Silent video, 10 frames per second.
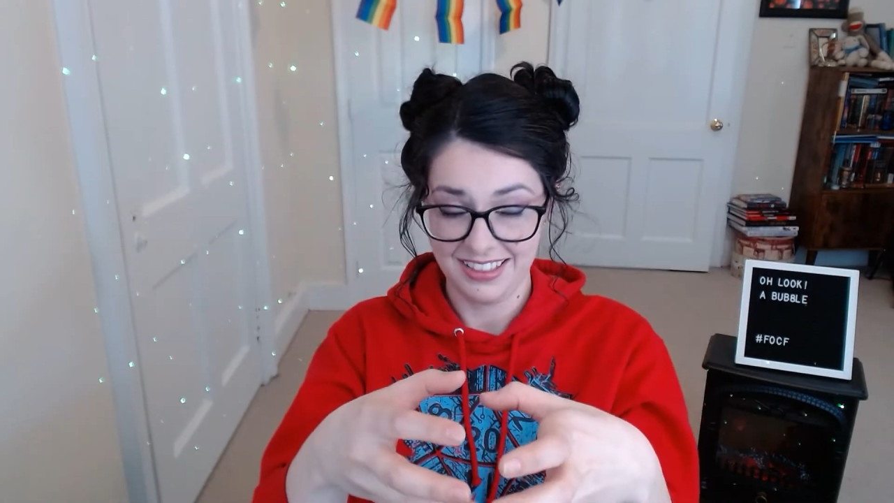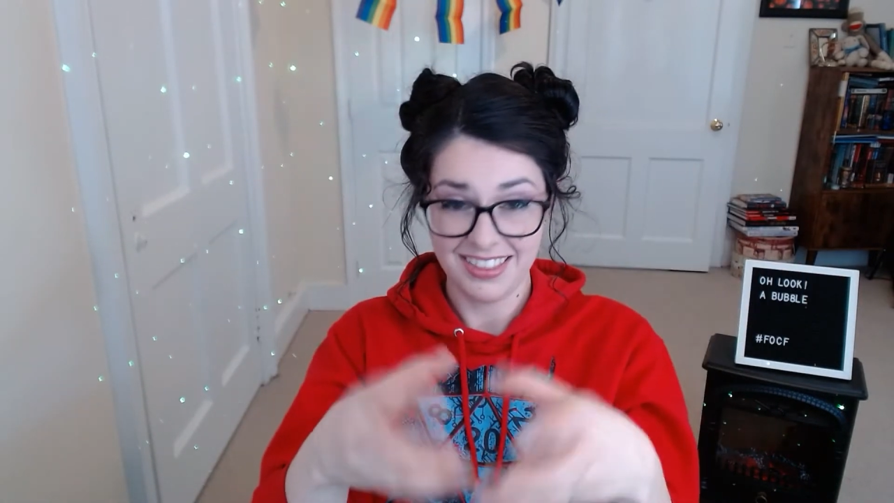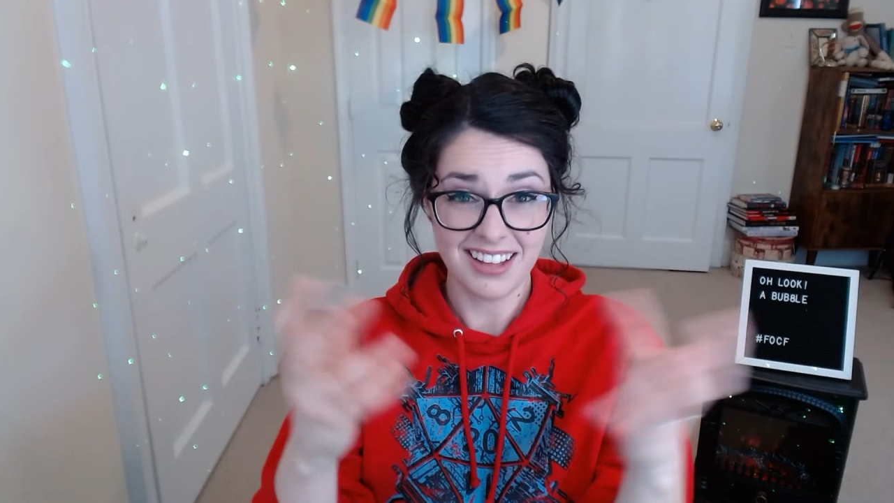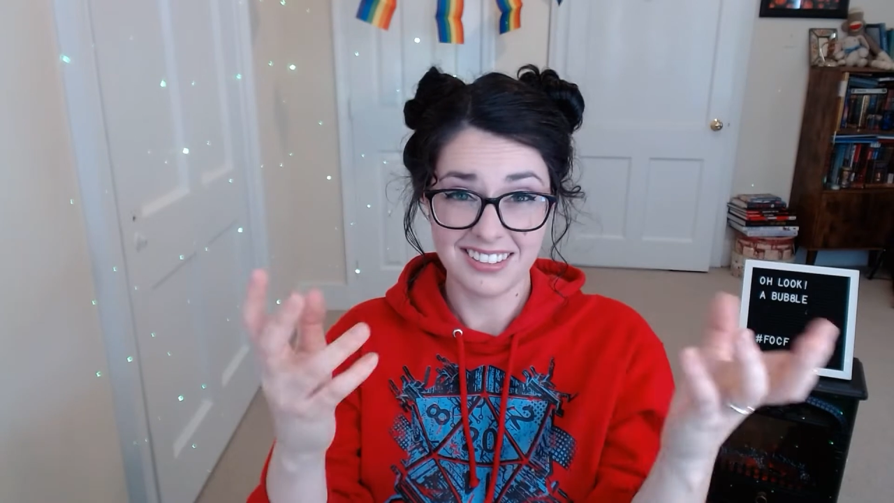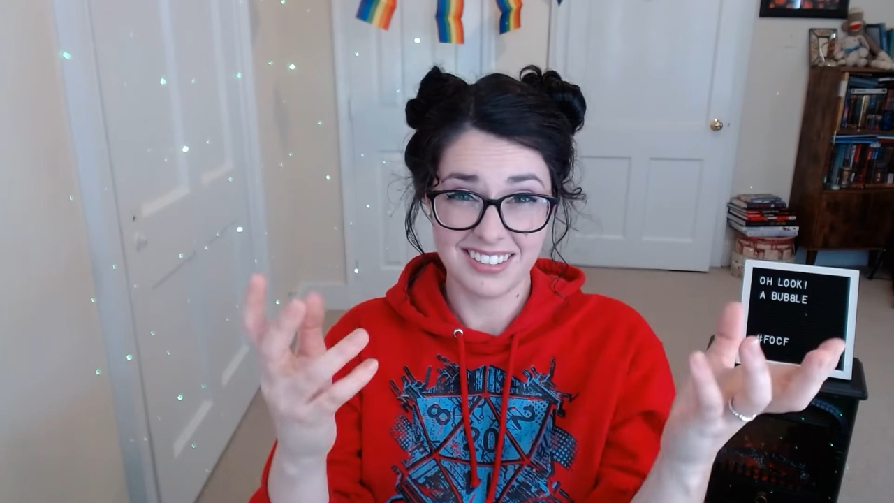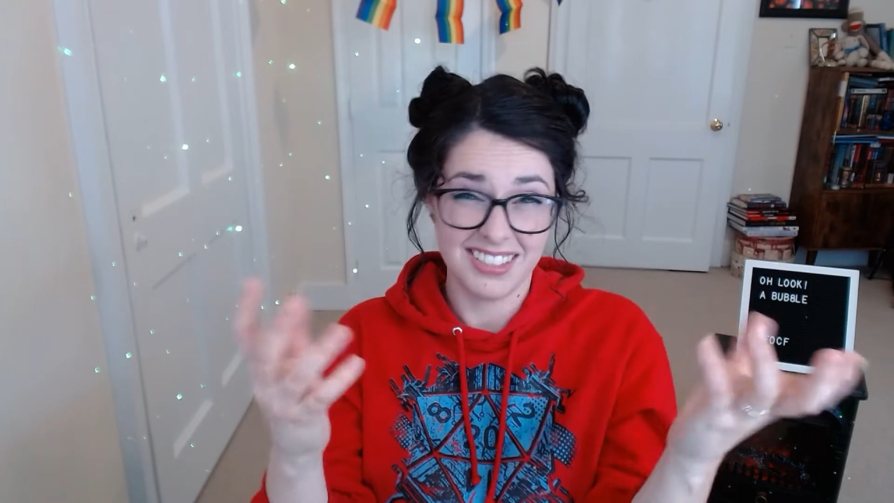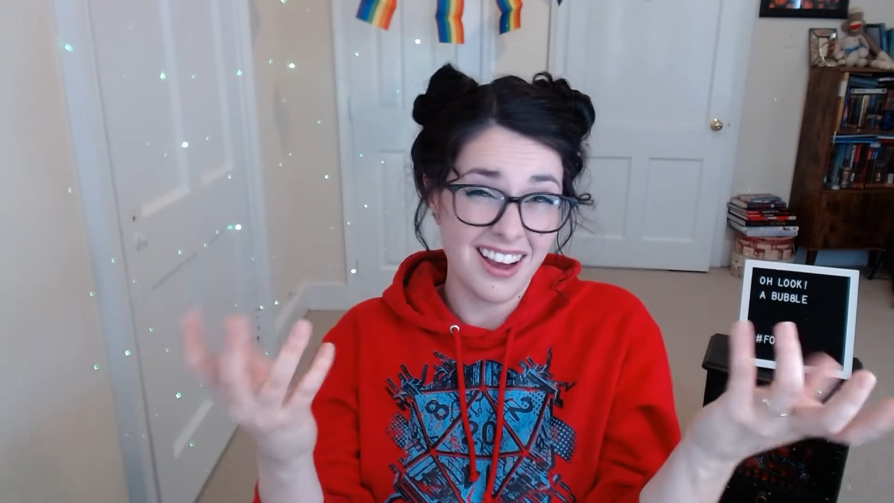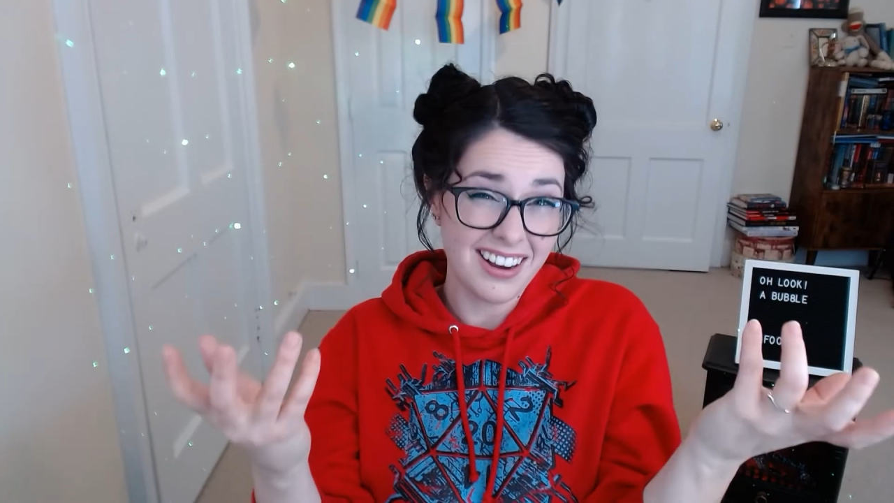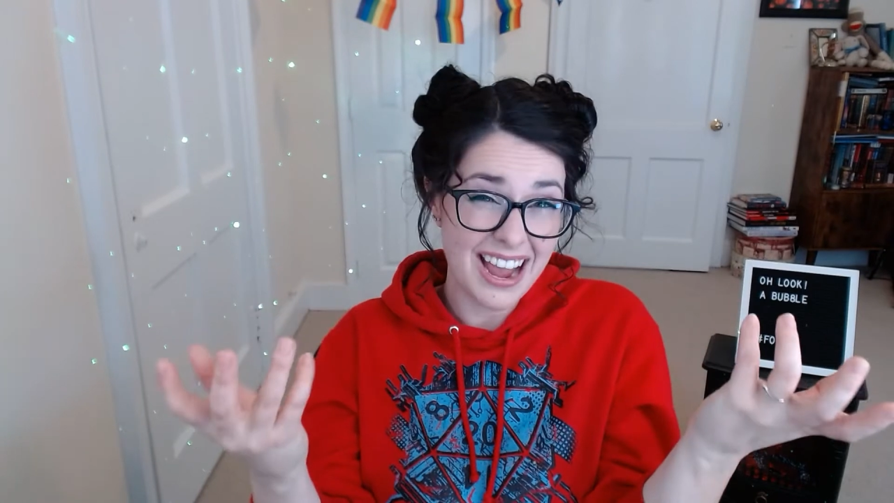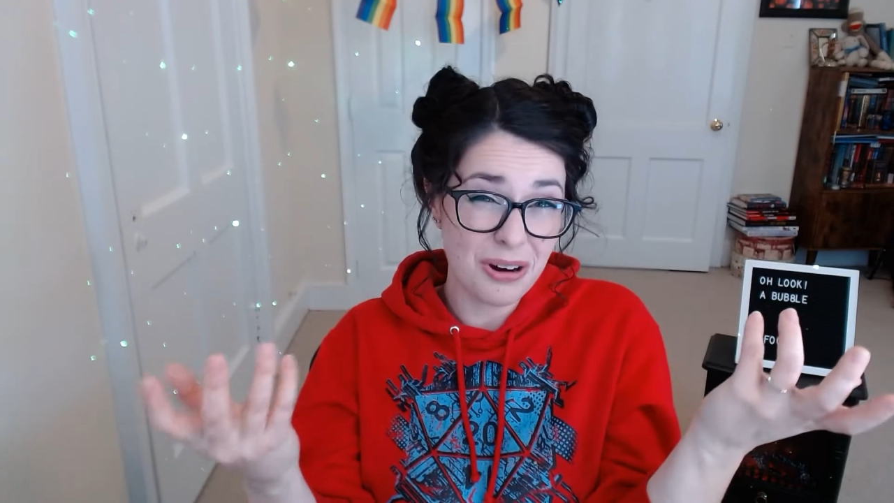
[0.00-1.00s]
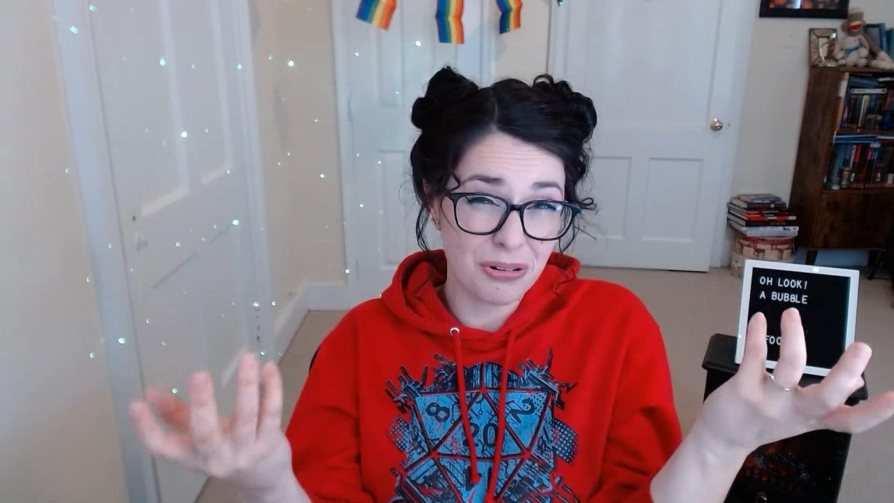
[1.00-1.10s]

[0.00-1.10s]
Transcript: That's not how